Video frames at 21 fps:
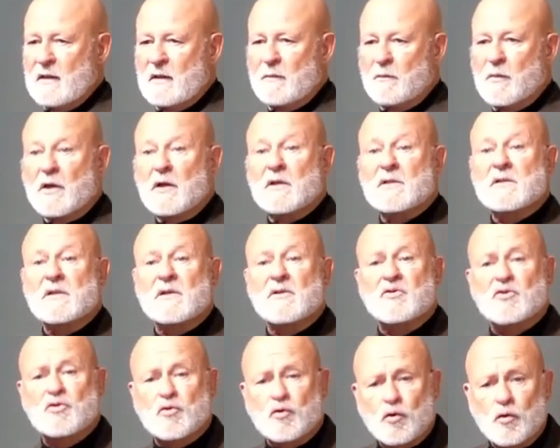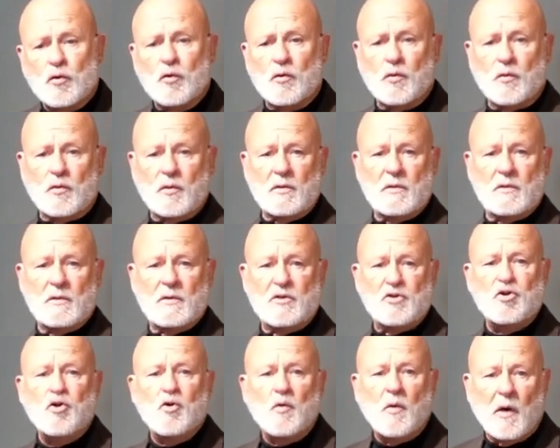because it's true
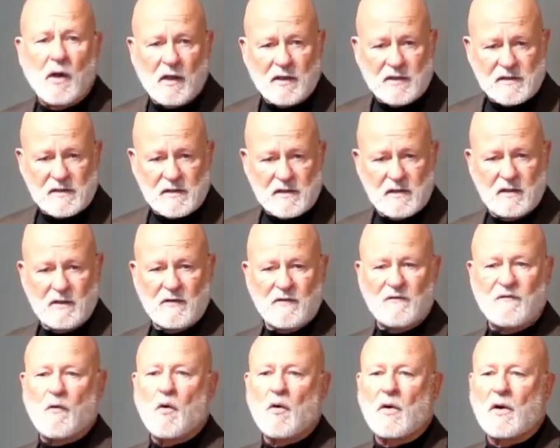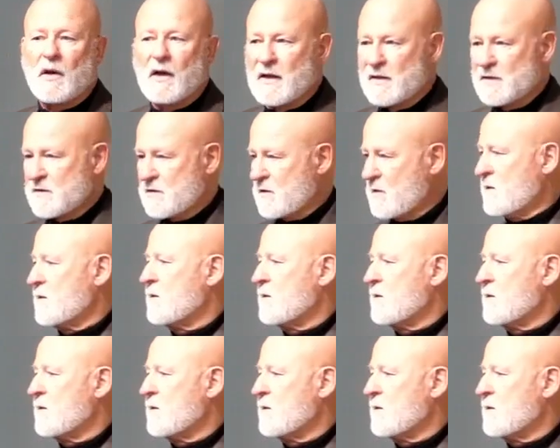to us, for us.